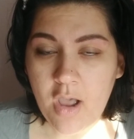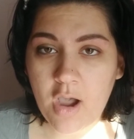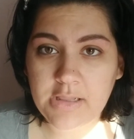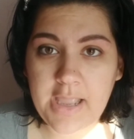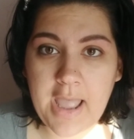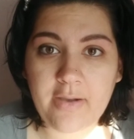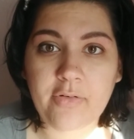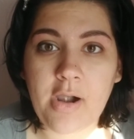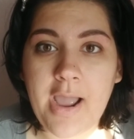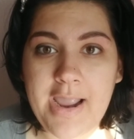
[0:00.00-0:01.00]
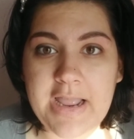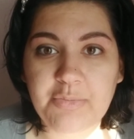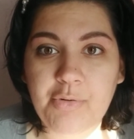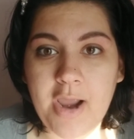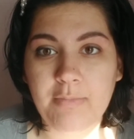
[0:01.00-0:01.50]
All I have are
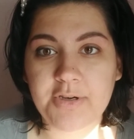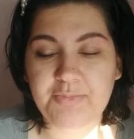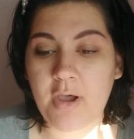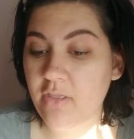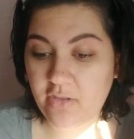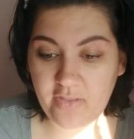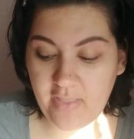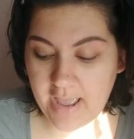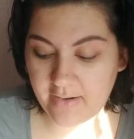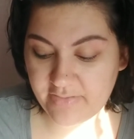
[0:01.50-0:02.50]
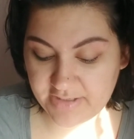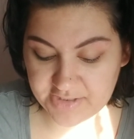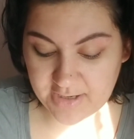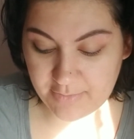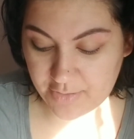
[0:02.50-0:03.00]
high-end primers, but other than that, everything's
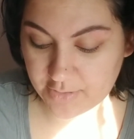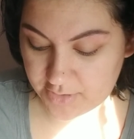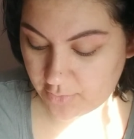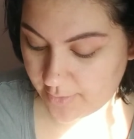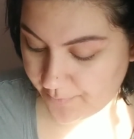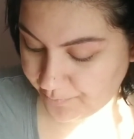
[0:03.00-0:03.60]
going to be drugstore.